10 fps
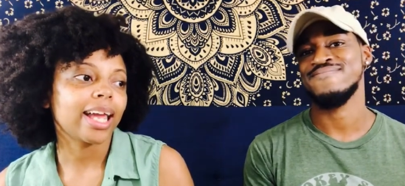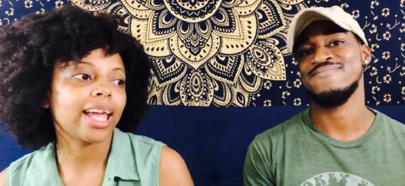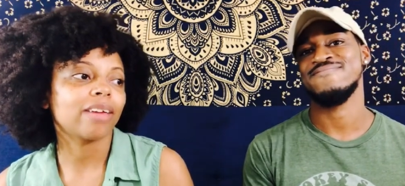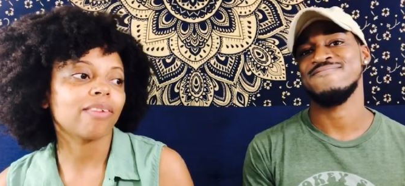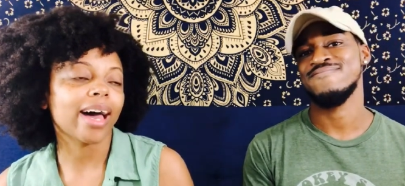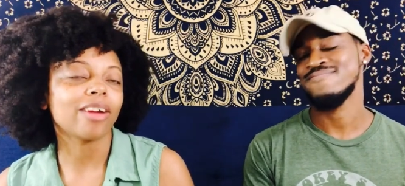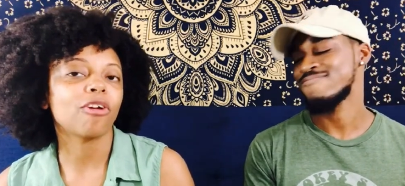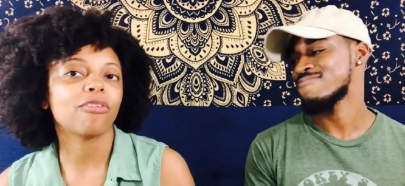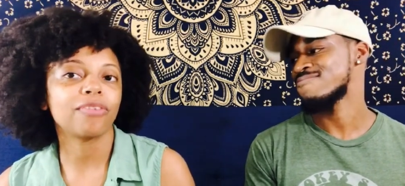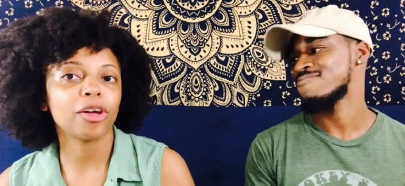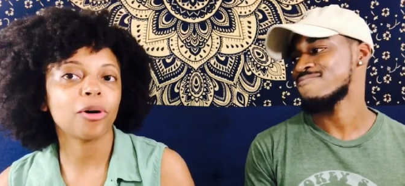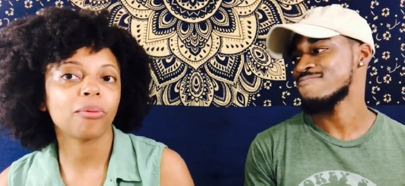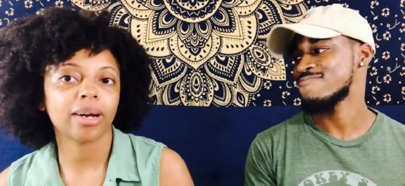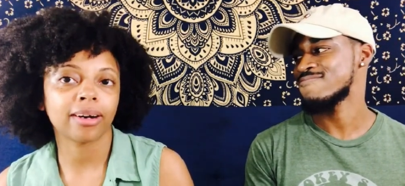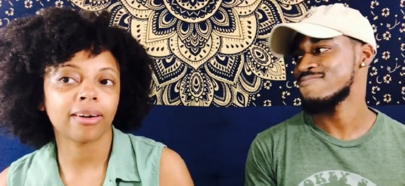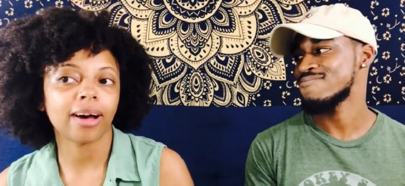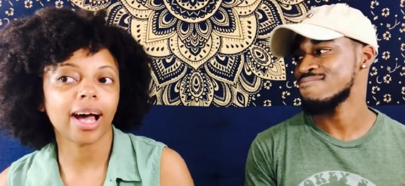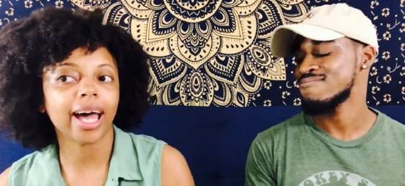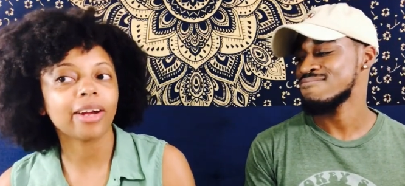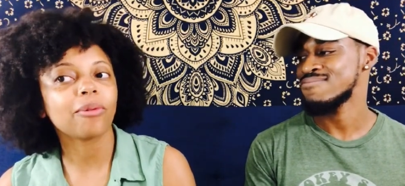Speaker 1: if I don't feel well,
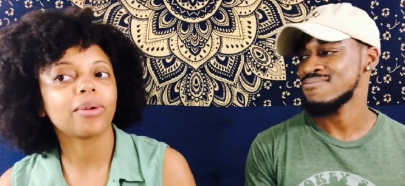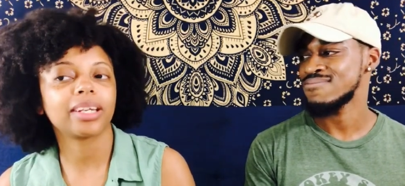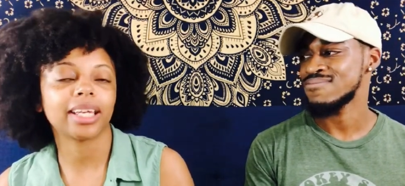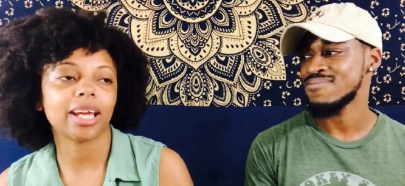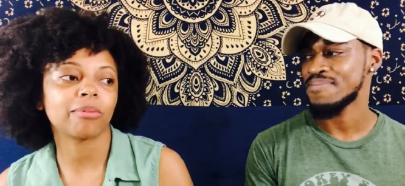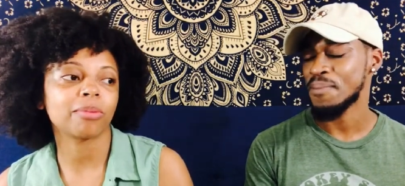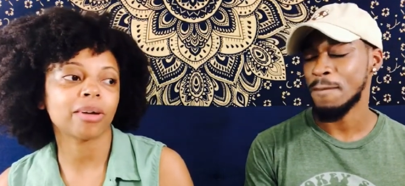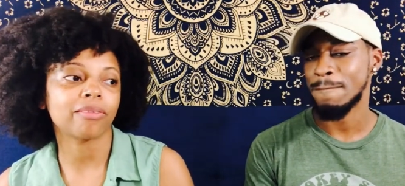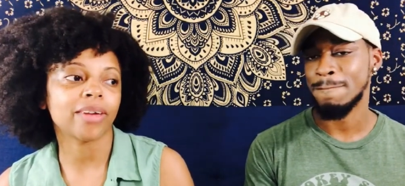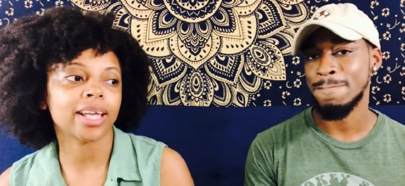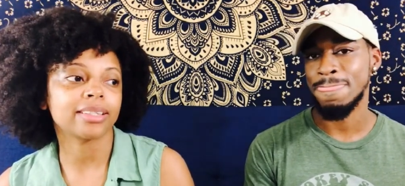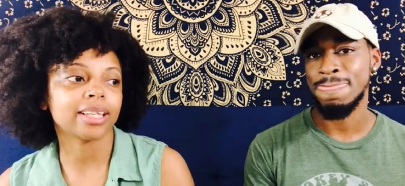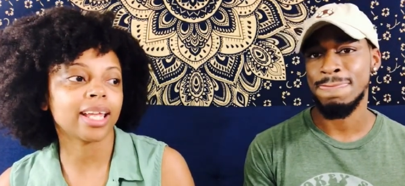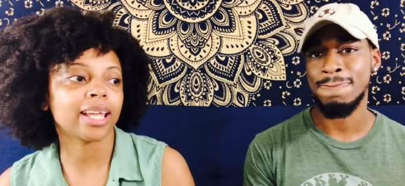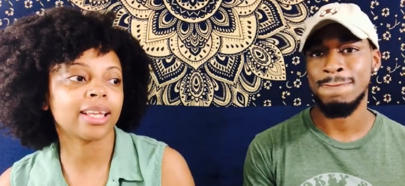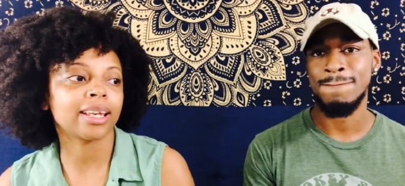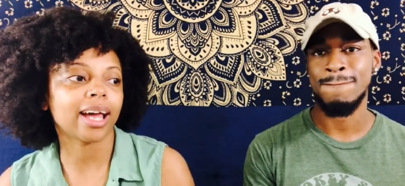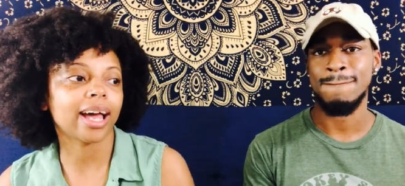I don't want a camera in my face, and